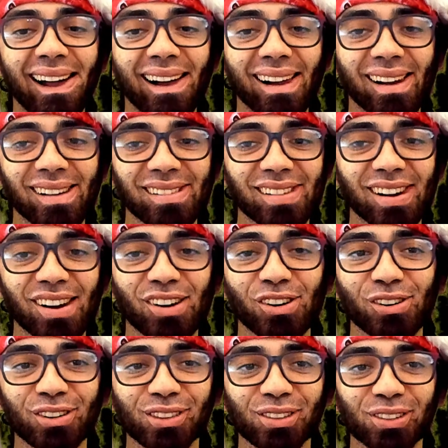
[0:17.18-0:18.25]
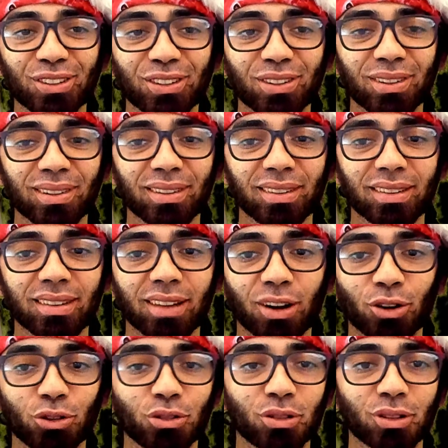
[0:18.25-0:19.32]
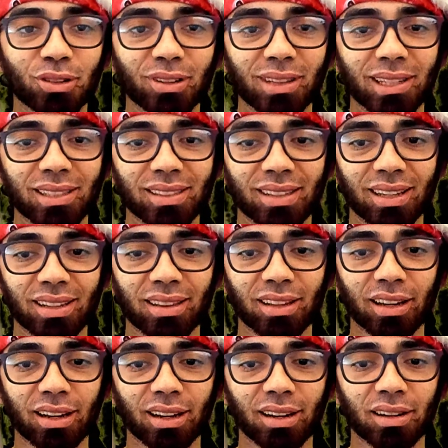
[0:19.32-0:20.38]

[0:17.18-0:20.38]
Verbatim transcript: Naruto. Naruto gonna stand there.